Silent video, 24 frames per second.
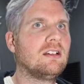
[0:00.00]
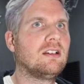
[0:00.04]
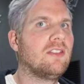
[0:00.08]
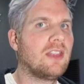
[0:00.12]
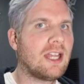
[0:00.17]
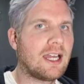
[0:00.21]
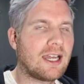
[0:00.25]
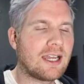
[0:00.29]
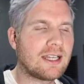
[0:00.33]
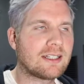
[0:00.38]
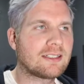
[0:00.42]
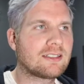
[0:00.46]

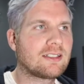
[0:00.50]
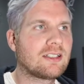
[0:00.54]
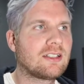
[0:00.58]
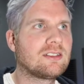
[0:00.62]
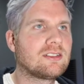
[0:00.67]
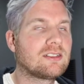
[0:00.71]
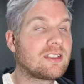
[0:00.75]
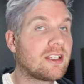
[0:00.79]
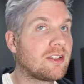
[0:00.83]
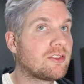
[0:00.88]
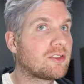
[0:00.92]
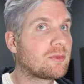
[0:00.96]
That
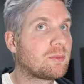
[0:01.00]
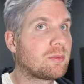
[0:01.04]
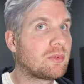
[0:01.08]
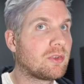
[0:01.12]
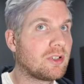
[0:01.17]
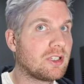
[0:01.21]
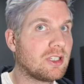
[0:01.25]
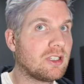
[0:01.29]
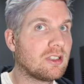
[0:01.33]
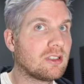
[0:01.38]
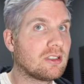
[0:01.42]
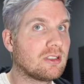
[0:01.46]
sounds
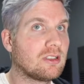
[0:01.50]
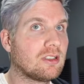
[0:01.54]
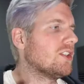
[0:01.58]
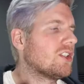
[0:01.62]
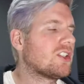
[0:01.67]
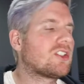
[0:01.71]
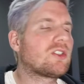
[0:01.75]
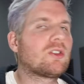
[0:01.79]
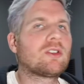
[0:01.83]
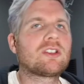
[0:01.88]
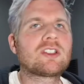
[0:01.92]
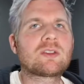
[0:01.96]
pretty good.
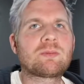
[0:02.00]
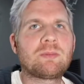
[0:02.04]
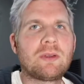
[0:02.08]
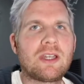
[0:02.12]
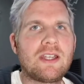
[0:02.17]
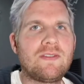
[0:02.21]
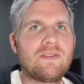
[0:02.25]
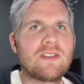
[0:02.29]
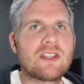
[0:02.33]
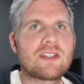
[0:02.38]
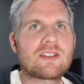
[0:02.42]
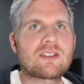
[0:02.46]
Just to
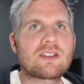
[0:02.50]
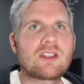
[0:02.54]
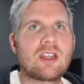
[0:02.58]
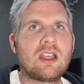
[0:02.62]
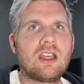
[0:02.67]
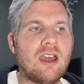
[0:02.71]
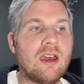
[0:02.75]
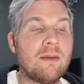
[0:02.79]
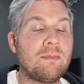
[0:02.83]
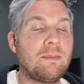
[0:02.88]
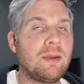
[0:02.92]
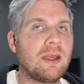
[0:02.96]
explain this
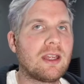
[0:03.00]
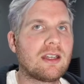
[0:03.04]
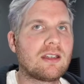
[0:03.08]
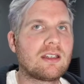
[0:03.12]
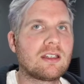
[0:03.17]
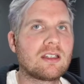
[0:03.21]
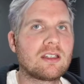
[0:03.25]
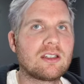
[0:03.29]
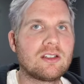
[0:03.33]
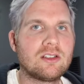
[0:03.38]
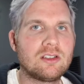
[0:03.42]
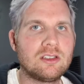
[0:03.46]
a bit
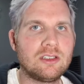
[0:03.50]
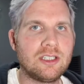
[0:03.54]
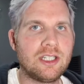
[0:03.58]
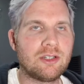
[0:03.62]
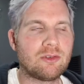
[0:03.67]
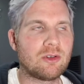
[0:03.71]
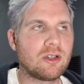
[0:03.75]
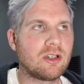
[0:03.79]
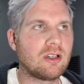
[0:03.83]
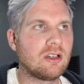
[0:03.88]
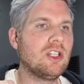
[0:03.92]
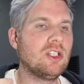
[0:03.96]

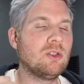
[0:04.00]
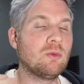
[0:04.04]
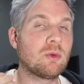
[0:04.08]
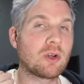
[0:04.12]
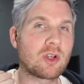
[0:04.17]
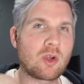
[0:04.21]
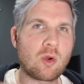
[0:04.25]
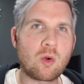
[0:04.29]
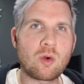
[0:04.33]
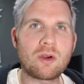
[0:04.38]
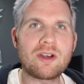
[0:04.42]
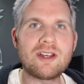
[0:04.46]
clearer. You
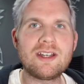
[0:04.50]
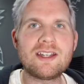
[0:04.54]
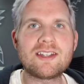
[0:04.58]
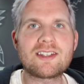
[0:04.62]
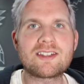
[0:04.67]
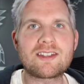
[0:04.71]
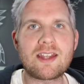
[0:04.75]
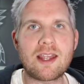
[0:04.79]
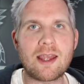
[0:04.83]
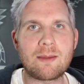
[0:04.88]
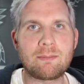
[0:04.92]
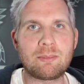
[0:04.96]
record in a
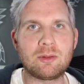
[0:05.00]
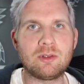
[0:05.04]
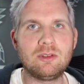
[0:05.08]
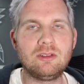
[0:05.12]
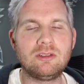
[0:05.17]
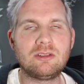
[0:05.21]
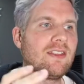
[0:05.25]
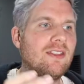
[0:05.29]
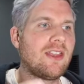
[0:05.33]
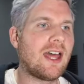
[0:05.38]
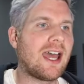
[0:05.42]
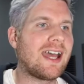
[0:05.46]

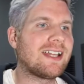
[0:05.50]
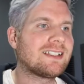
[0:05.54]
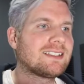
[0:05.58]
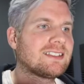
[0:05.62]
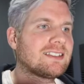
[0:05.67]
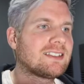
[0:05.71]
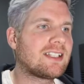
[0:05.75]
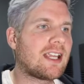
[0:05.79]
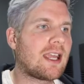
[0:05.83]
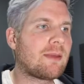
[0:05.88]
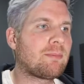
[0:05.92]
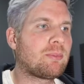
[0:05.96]
sample. That
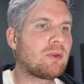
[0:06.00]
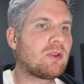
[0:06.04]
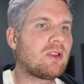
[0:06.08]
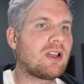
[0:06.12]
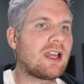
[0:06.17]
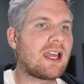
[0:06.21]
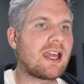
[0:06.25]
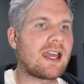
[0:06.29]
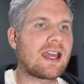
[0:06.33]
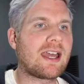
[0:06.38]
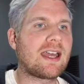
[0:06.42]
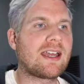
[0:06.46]
sample
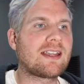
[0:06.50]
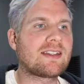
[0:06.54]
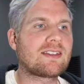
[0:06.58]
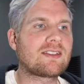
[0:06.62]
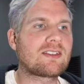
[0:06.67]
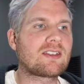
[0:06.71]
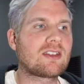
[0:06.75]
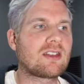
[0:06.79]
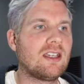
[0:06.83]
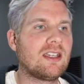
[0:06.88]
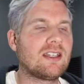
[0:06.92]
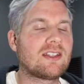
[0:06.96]

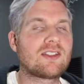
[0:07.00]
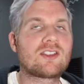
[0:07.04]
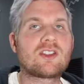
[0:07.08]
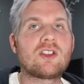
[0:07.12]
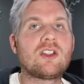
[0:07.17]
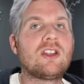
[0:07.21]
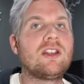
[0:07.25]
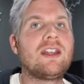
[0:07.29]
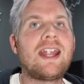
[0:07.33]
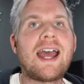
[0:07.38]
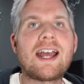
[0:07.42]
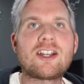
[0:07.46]
has its
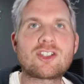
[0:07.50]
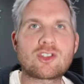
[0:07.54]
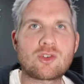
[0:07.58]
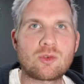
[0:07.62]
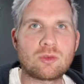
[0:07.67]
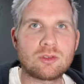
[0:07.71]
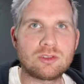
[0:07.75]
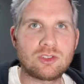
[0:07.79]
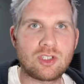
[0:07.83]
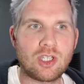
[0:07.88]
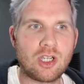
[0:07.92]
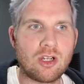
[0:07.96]

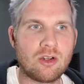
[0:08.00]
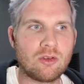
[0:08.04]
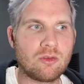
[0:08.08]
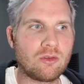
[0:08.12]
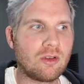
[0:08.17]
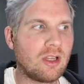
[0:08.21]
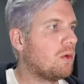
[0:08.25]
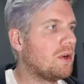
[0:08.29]
natural tone.